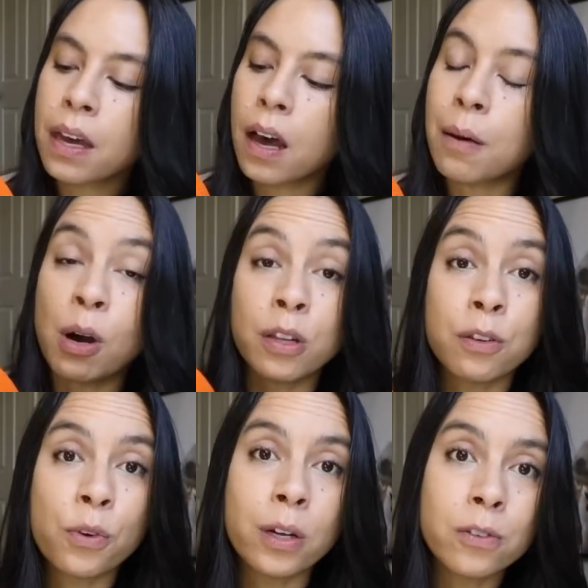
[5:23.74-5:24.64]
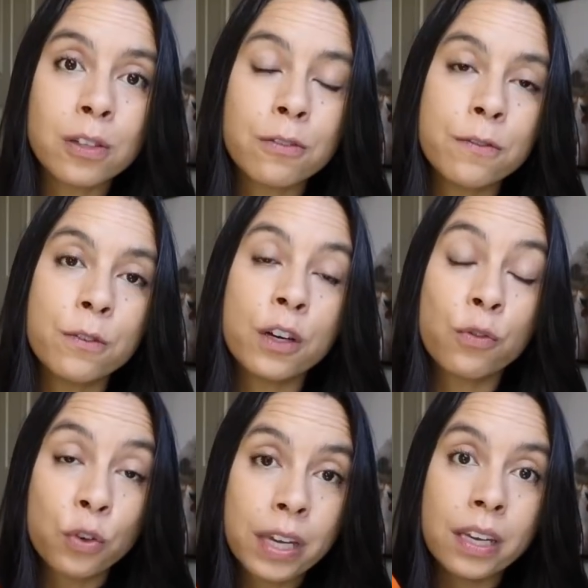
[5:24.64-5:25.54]
on the front of your
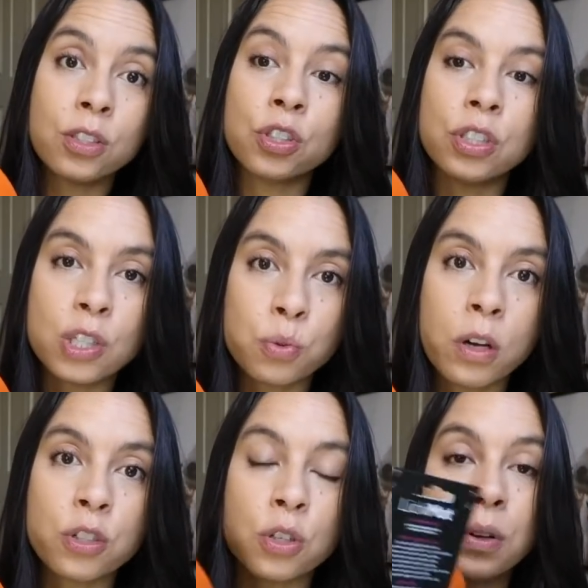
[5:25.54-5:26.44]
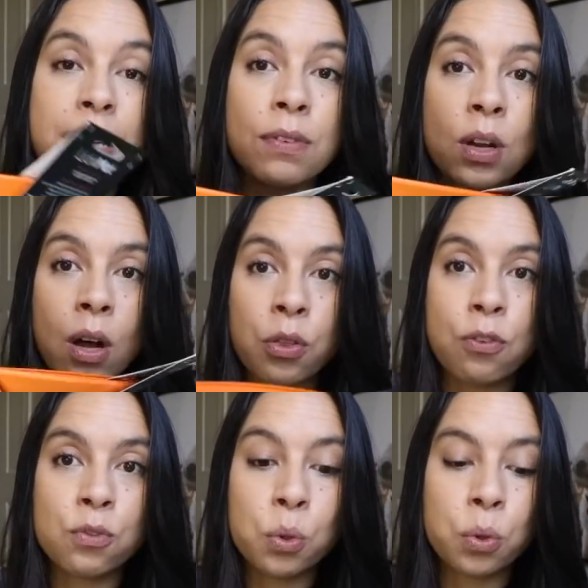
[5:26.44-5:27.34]
fridge, dishwasher, or even on the
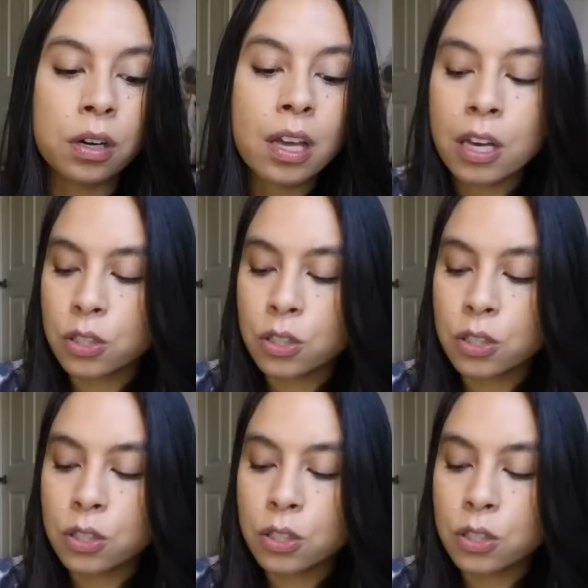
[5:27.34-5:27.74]
floor.